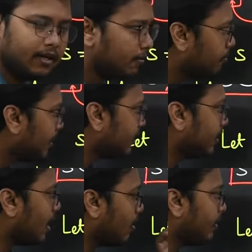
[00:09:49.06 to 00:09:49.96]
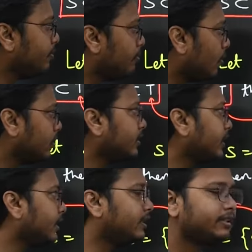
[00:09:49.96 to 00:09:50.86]
But our important
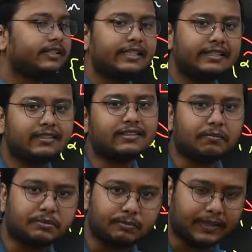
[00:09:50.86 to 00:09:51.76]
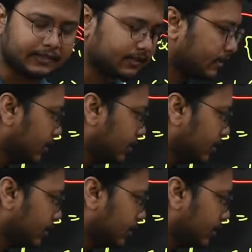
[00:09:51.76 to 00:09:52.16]
thing is it is a subspace.